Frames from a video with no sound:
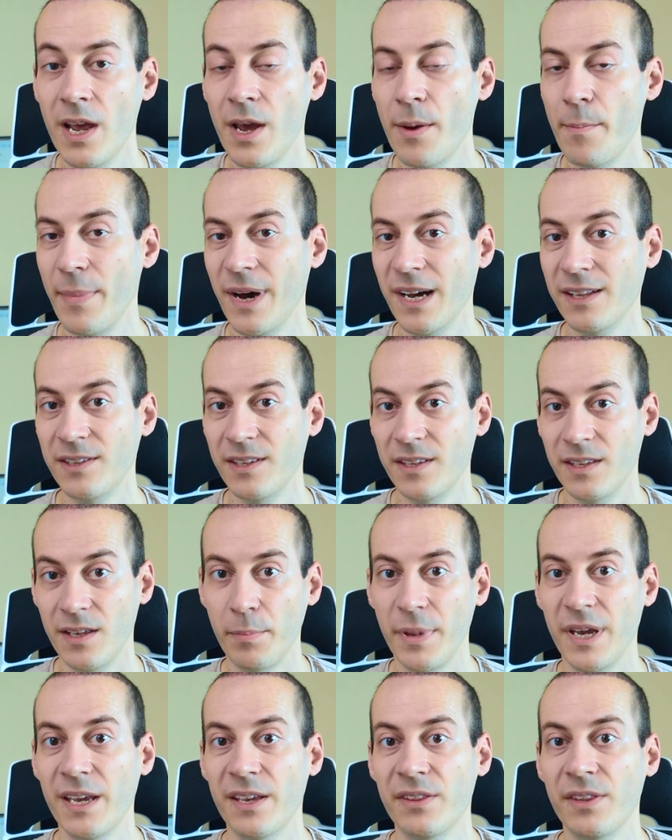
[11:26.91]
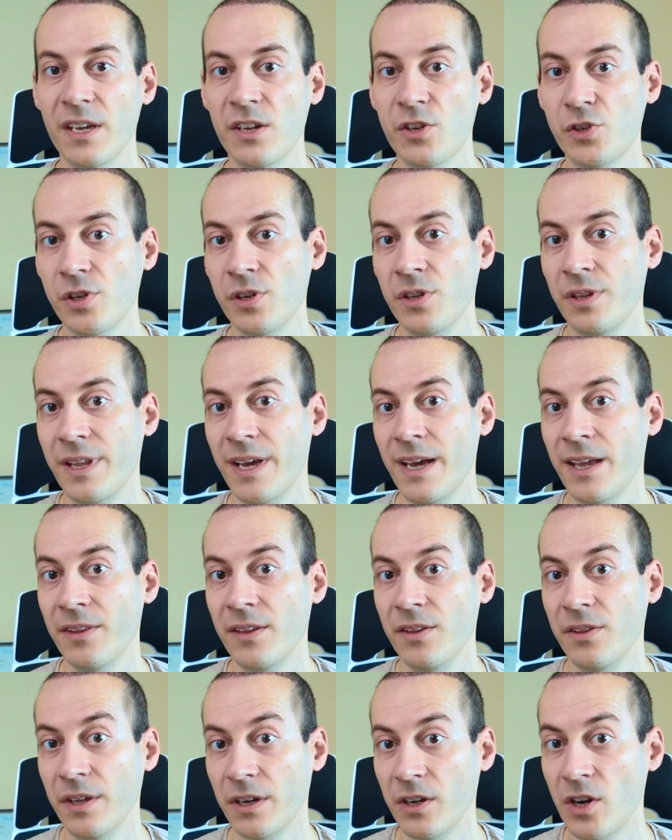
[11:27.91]
but pay attention
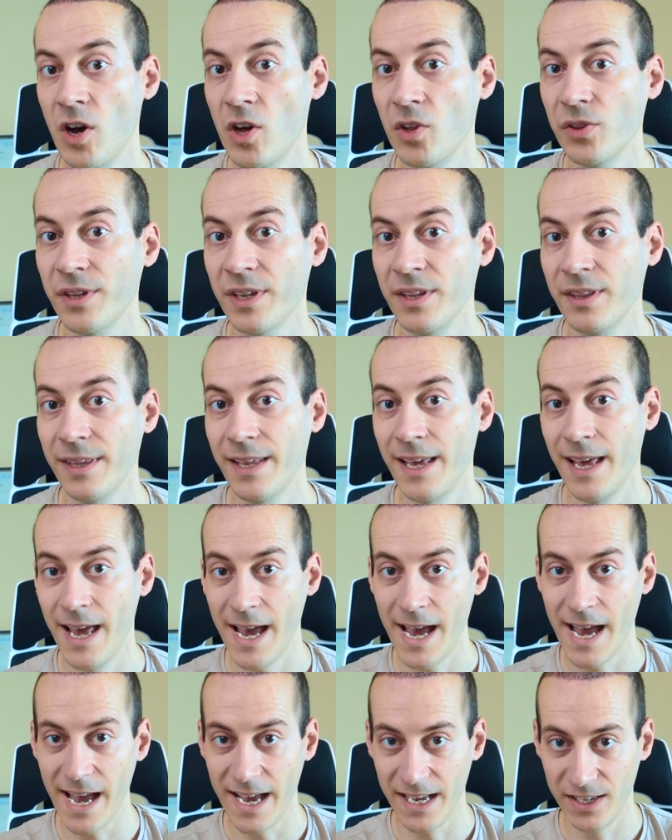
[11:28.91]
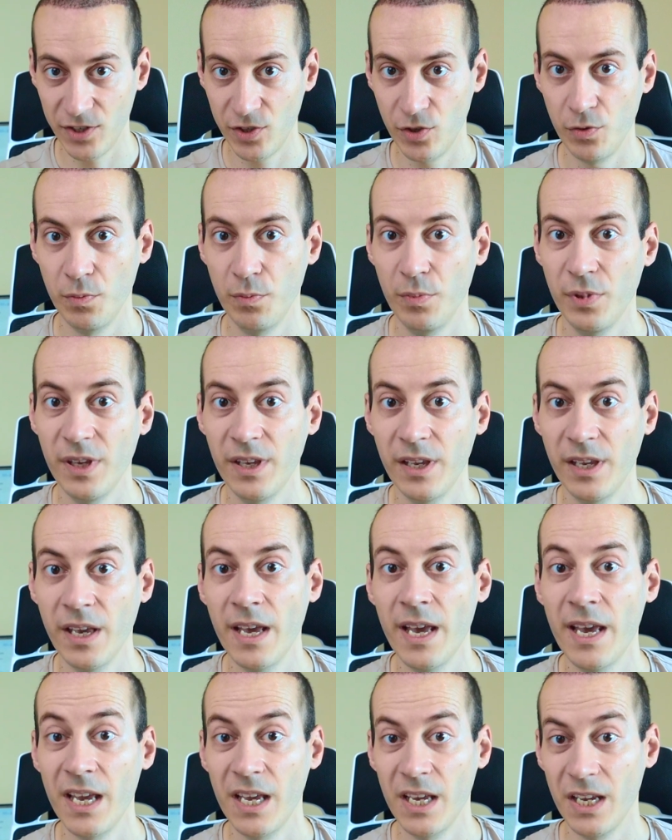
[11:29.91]
that the content has to be
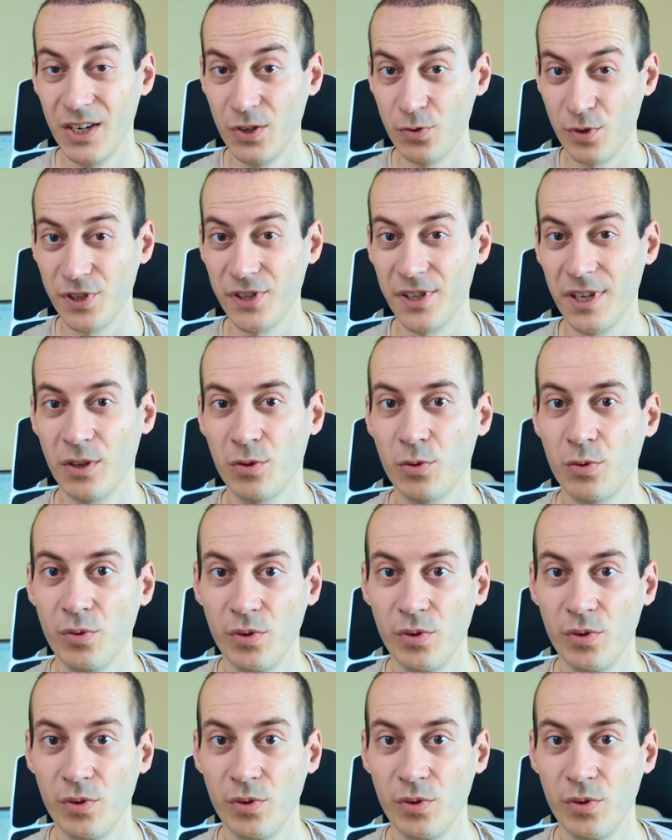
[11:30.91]
interesting to